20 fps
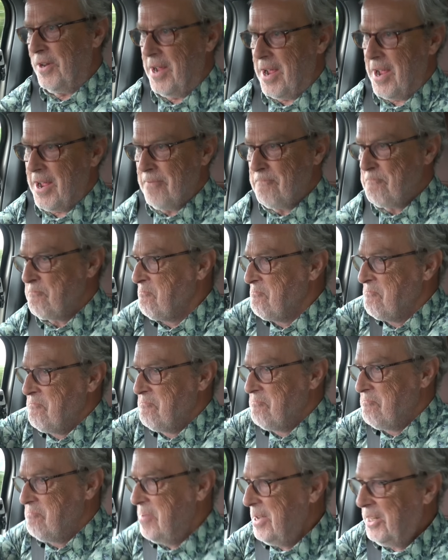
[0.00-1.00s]
it,
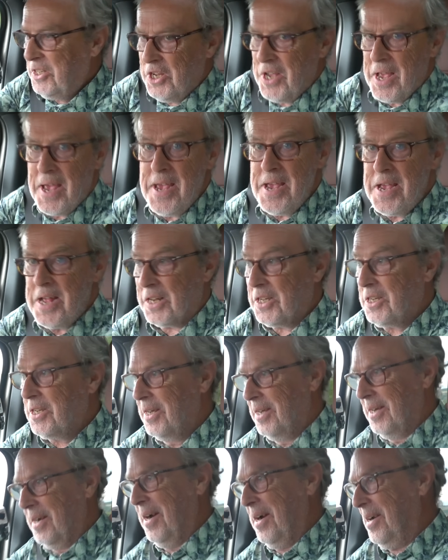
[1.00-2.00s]
it's a hit.
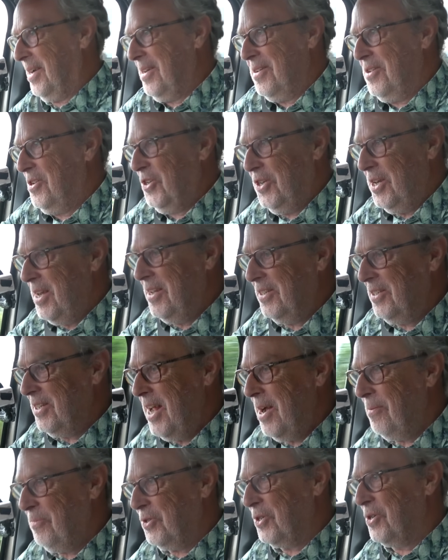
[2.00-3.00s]
I can see it's an
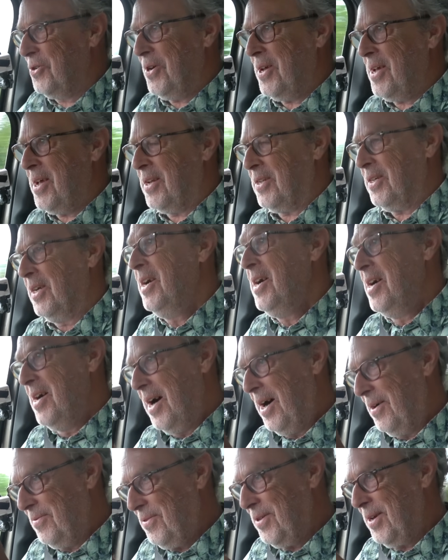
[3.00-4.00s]
absolute hit.
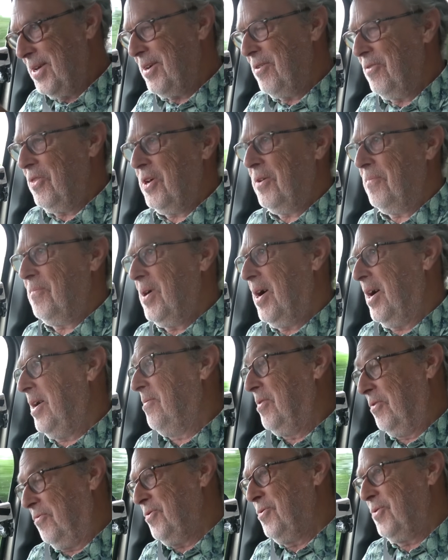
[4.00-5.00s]
I think
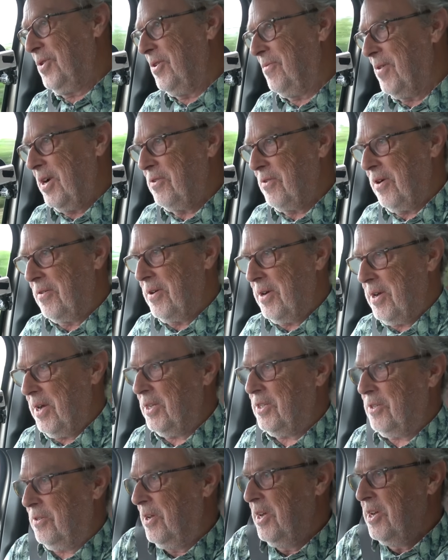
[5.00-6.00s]
unfortunately, Range Rover
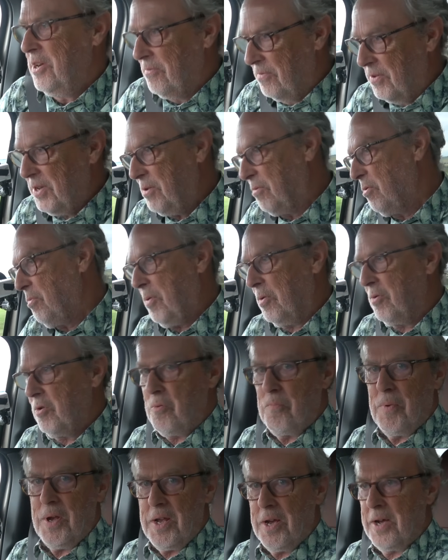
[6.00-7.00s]
SV will
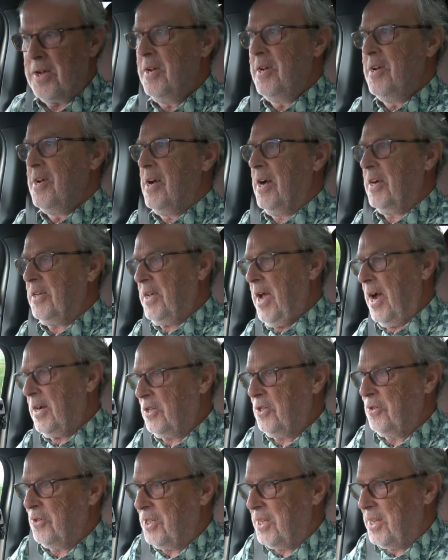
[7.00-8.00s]
probably be a
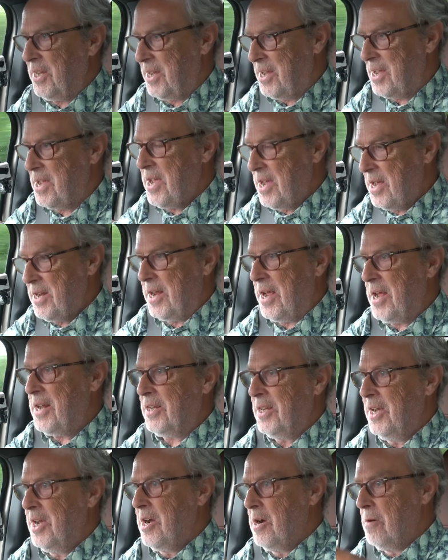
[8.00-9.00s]
casualty in
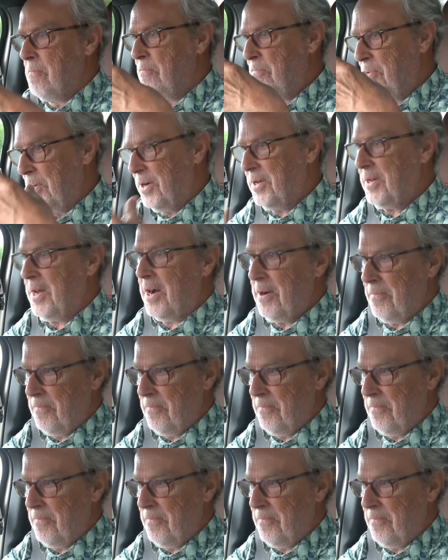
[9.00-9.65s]
it, but I